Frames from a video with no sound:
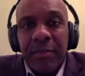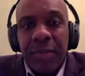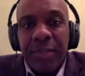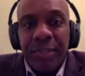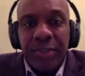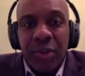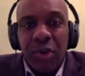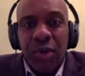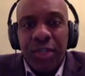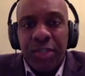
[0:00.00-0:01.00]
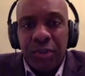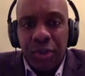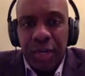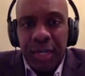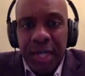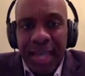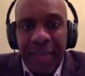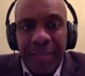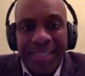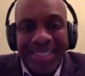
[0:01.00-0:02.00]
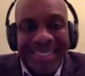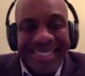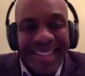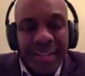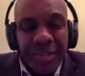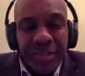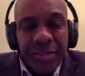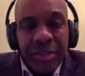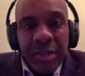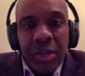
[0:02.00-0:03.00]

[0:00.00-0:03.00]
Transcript: with his oratory and with his intelligence,